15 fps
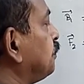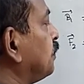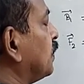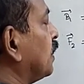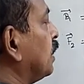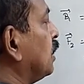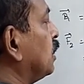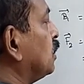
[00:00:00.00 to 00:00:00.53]
So
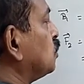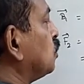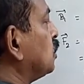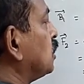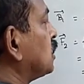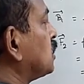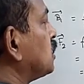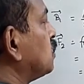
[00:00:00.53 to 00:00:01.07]
this is
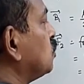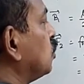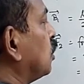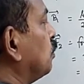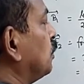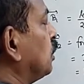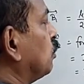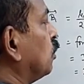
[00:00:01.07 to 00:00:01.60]
your mu
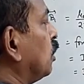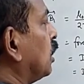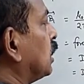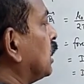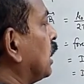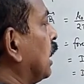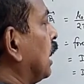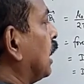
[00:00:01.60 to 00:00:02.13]
naught
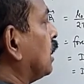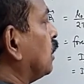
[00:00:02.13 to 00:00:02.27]
I1